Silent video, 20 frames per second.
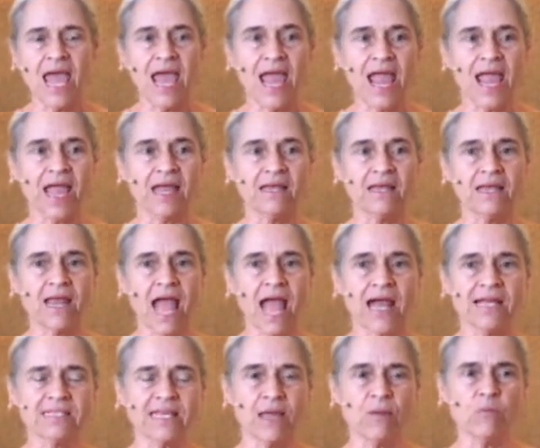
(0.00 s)
And
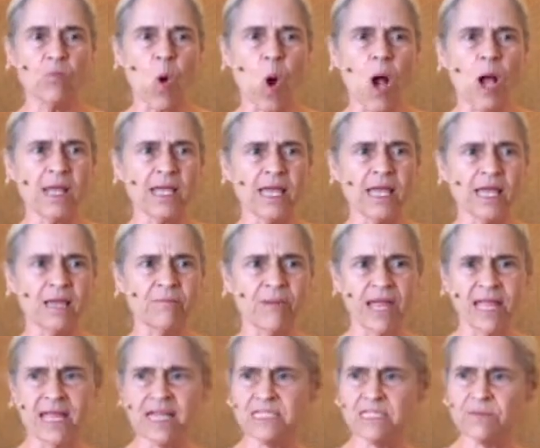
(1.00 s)
as I'm walking, and my
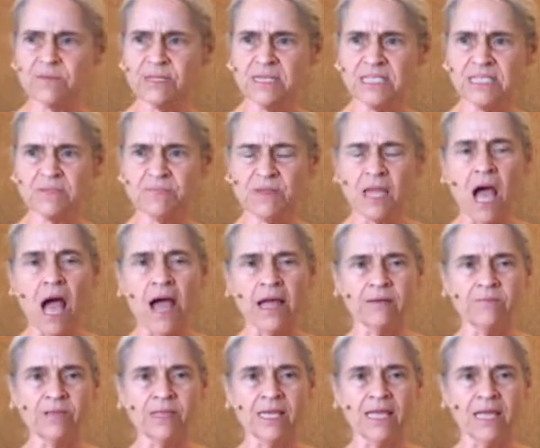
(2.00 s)
husband is
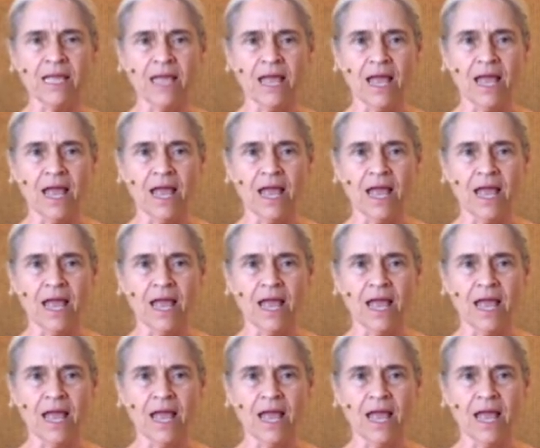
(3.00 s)
behind me,